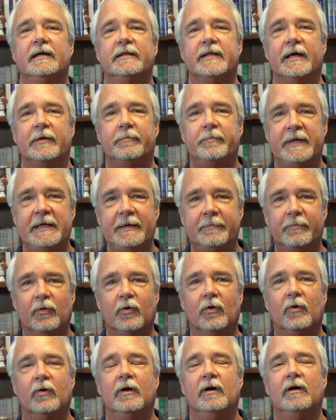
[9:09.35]
that
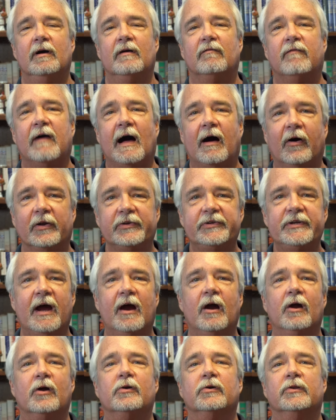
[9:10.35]
people
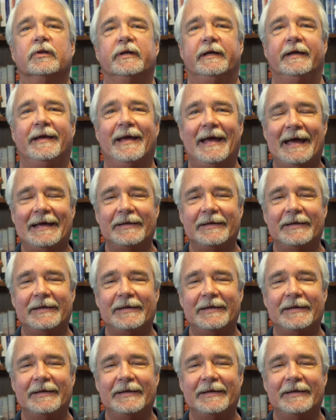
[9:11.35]
voluntarily